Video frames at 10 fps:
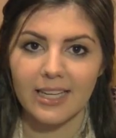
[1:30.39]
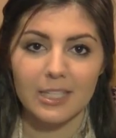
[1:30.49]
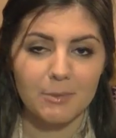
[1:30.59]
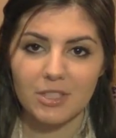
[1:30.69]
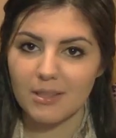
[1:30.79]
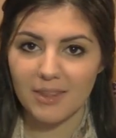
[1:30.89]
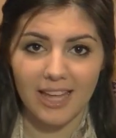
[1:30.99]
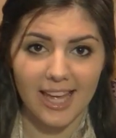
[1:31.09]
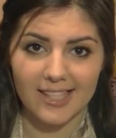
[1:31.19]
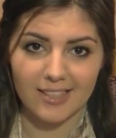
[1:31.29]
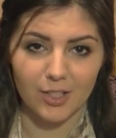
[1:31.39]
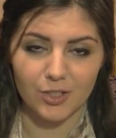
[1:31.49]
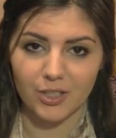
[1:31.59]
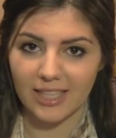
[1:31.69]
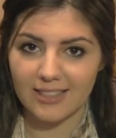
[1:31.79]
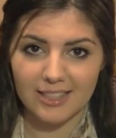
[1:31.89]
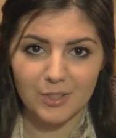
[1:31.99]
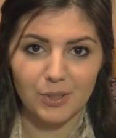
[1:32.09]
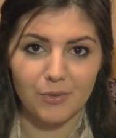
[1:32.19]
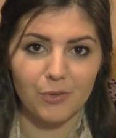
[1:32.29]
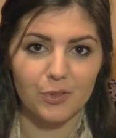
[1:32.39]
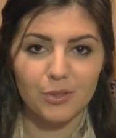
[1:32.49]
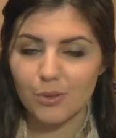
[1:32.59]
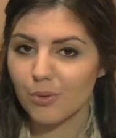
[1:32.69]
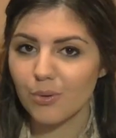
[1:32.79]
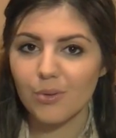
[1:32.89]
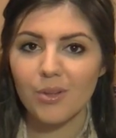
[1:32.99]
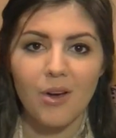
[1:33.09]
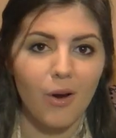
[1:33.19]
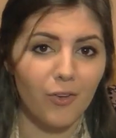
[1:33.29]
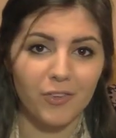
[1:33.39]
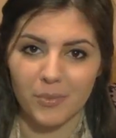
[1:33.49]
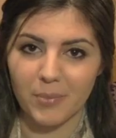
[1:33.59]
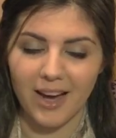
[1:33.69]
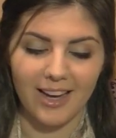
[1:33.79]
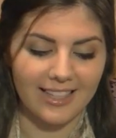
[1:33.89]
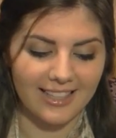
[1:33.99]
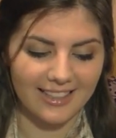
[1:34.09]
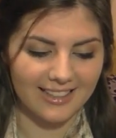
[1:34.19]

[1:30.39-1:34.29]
especially some of the hairstyles, you could easily do them for school or for a party.